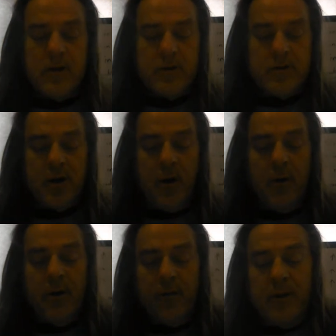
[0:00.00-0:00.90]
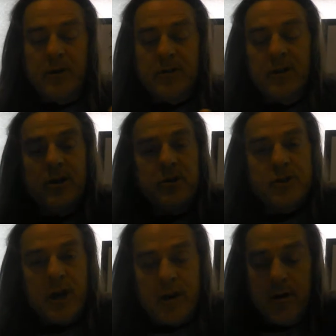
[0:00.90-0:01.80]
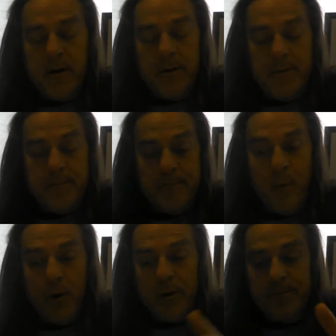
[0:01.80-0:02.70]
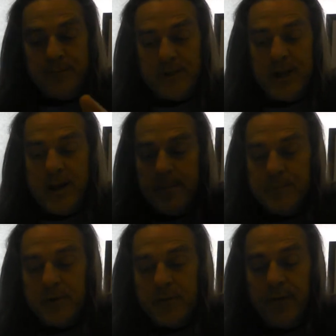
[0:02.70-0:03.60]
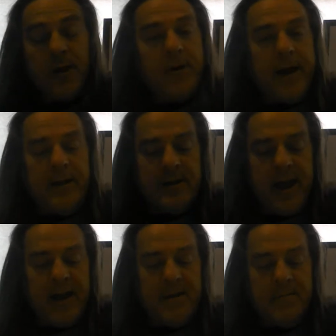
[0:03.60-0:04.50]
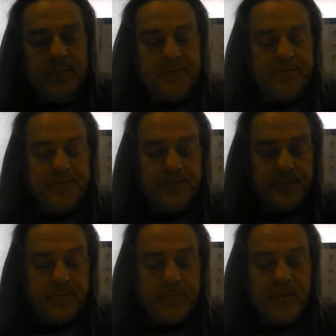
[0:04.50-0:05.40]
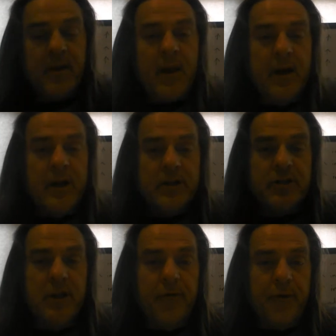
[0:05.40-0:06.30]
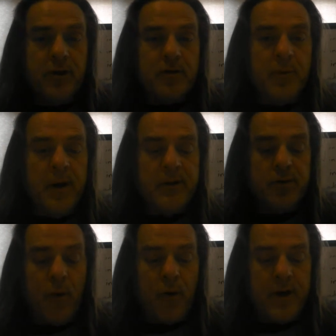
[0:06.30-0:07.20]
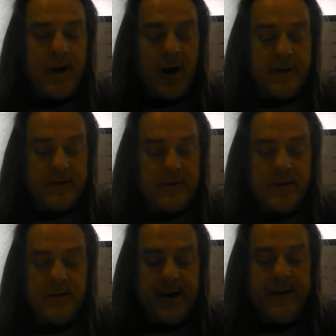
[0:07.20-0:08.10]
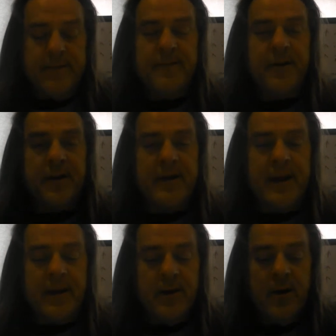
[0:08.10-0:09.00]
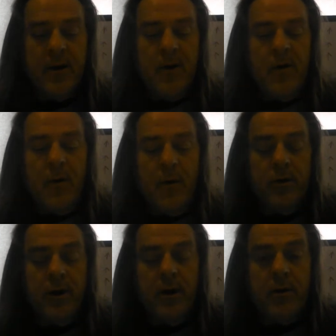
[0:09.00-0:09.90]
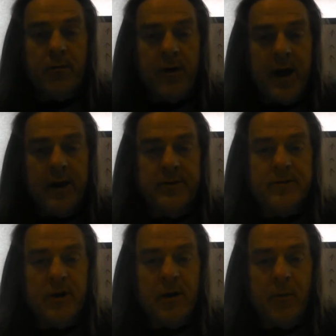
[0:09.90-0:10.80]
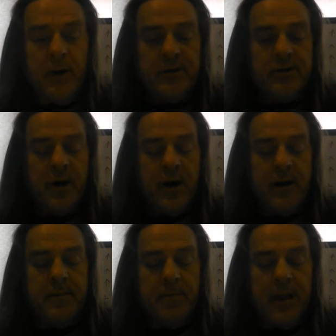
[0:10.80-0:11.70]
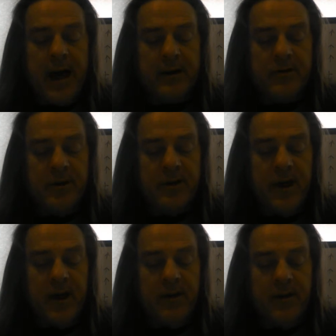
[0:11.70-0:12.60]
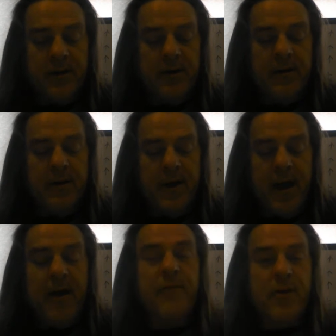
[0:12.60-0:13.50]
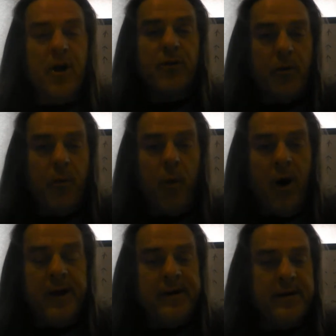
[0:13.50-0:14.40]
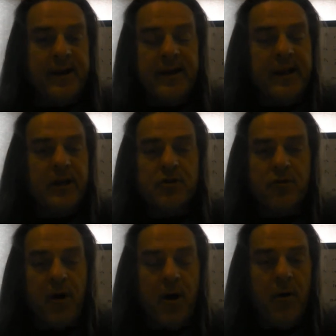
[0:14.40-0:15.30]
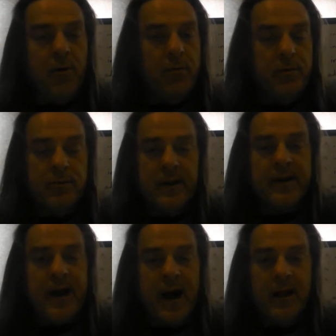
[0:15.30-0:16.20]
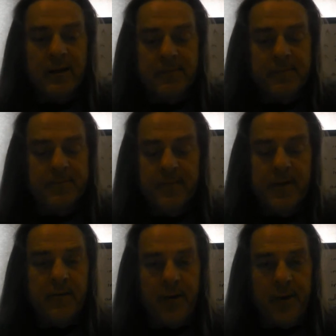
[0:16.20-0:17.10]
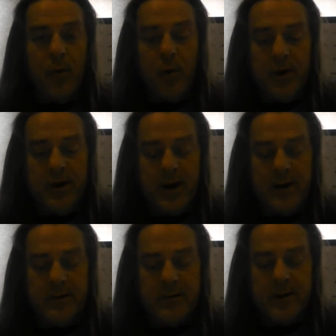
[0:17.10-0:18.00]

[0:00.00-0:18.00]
So if we look at the little checkerboard setups, figure 810, you see the first one is organized, Very neat. All the reds on one side, blacks on the other, every other one in each row and column, very organized.